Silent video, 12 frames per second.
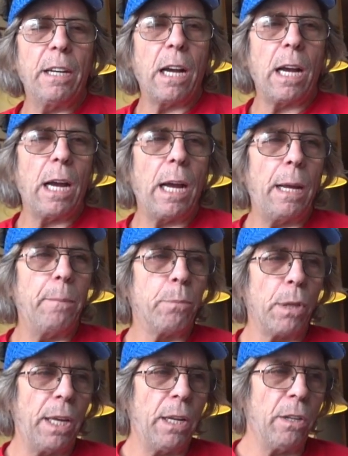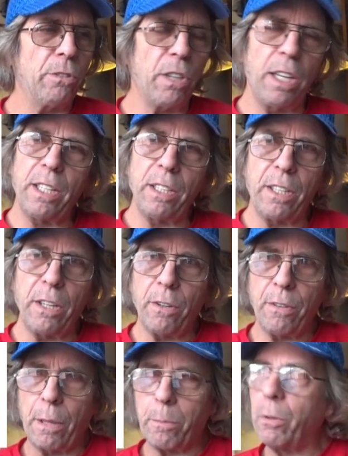I plan on taking care
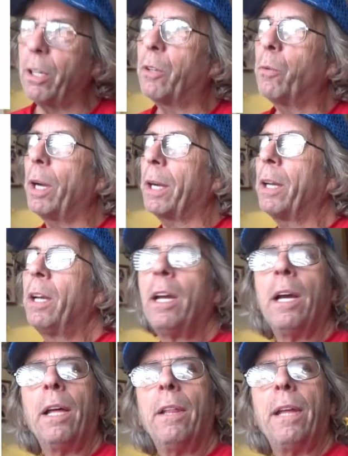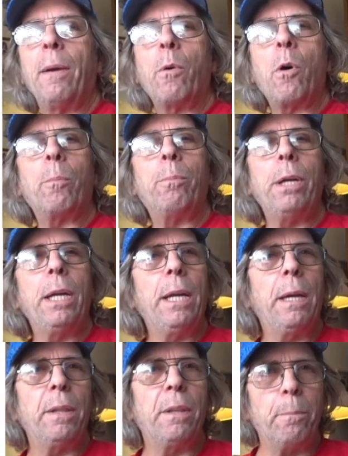of that pretty quick. They won't
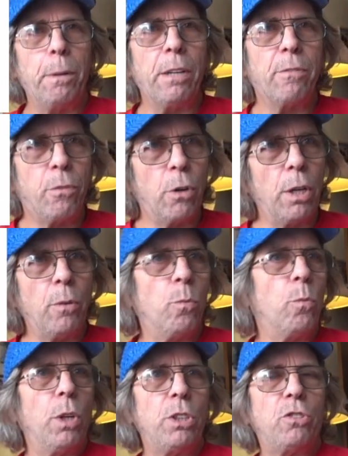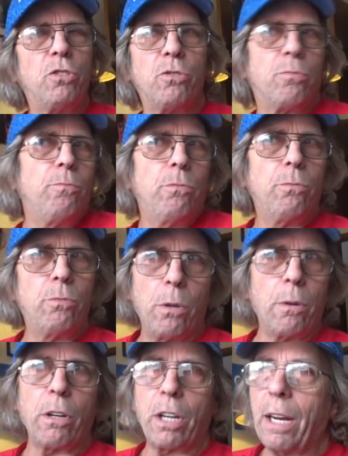be the Bigfoot, which
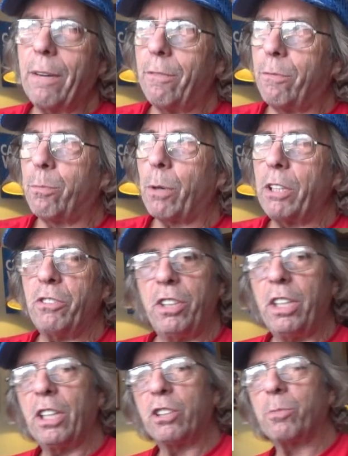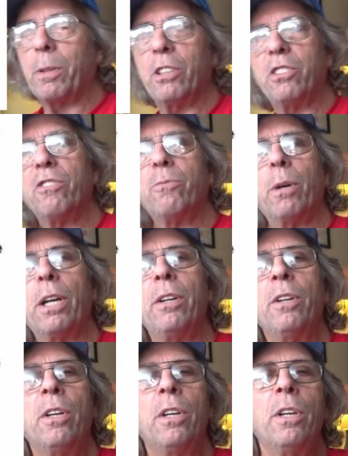are kind of pricey and expensive, but
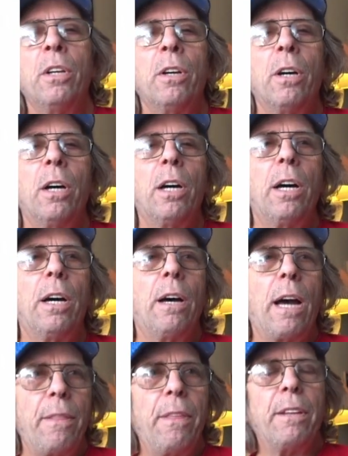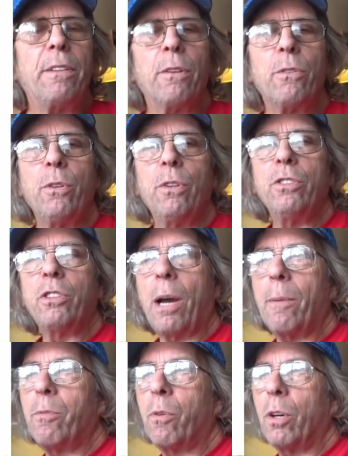I think they'll do the
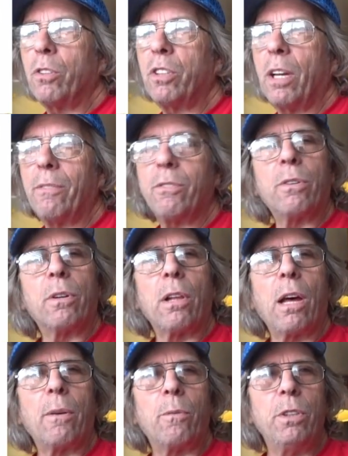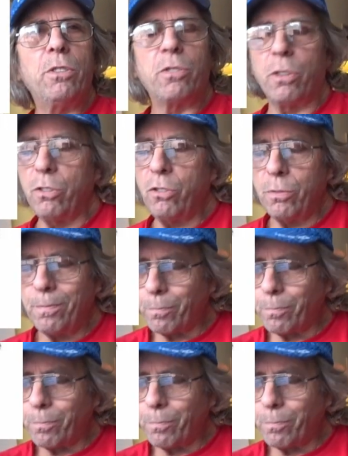job for us after a lot of research.